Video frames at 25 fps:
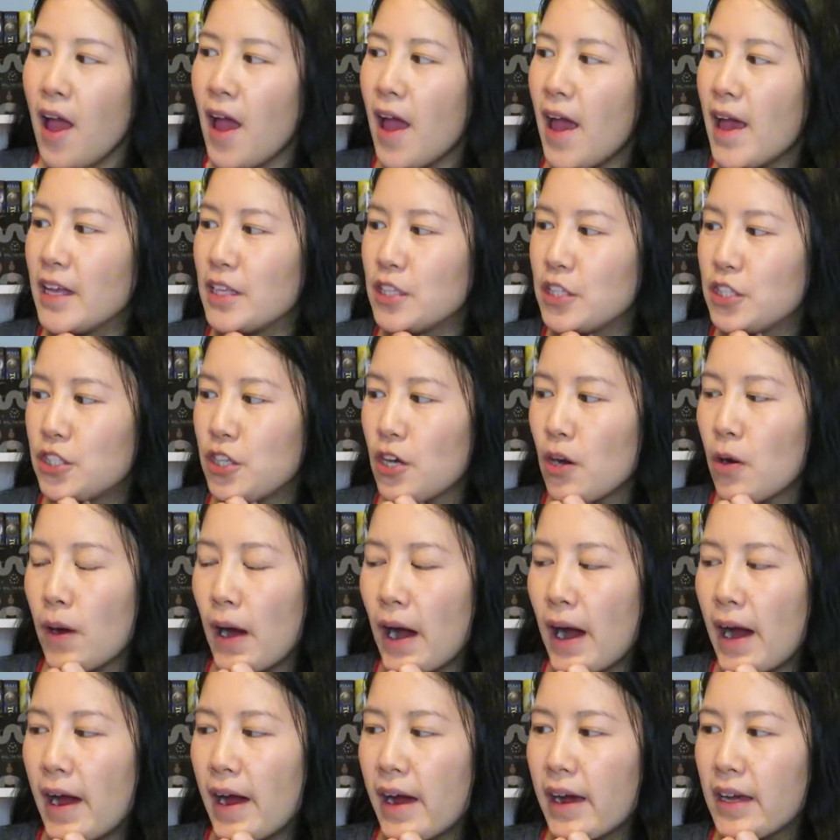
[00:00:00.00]
And so
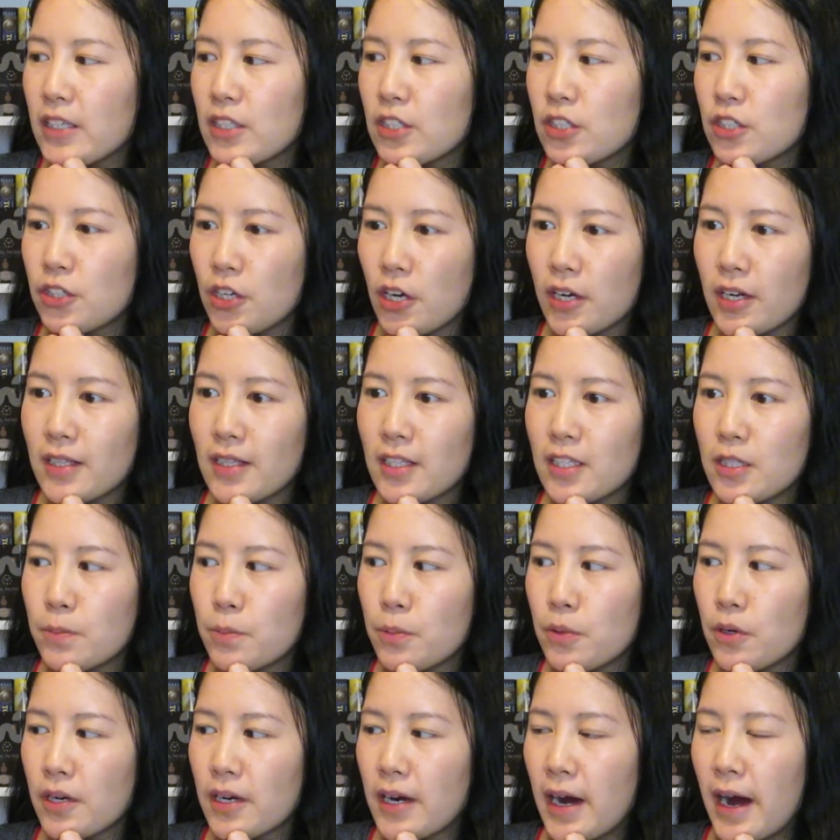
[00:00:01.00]
I started this
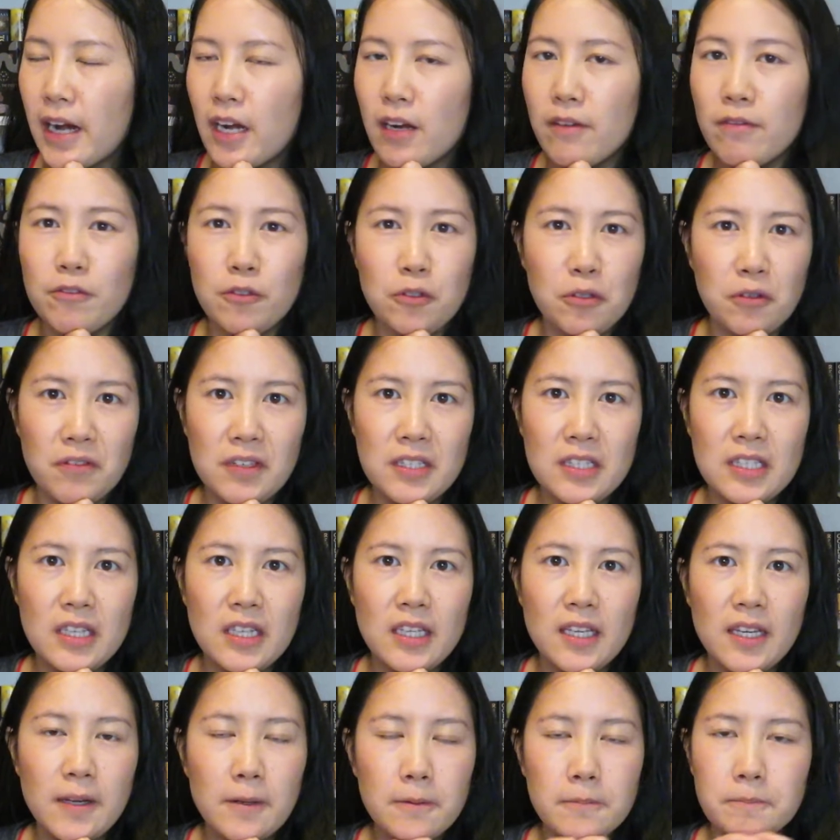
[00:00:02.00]
book kind of
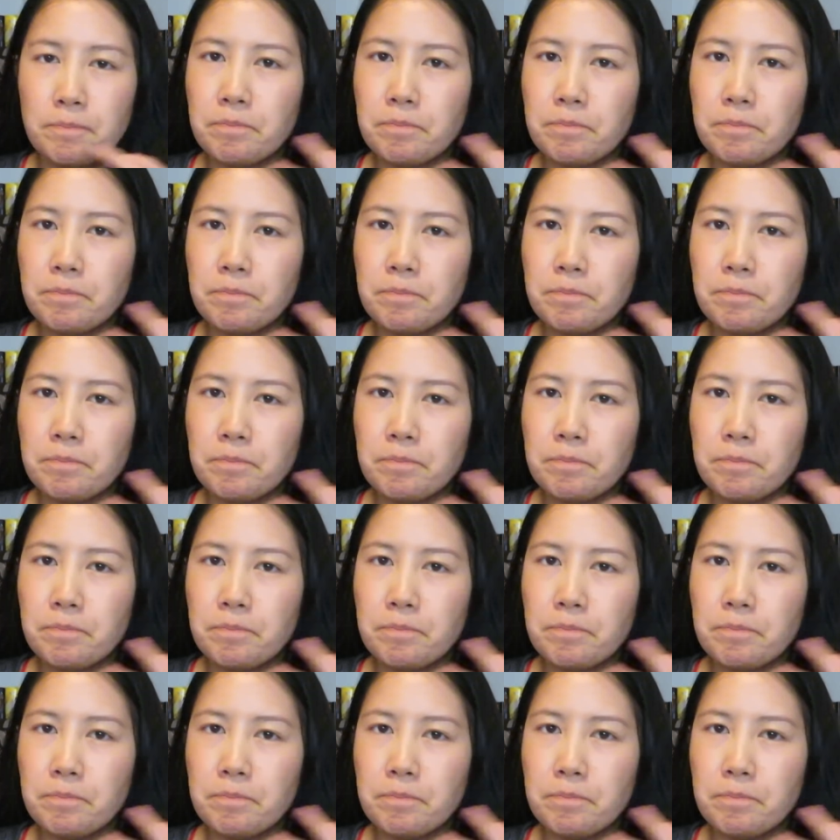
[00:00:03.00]
nervously.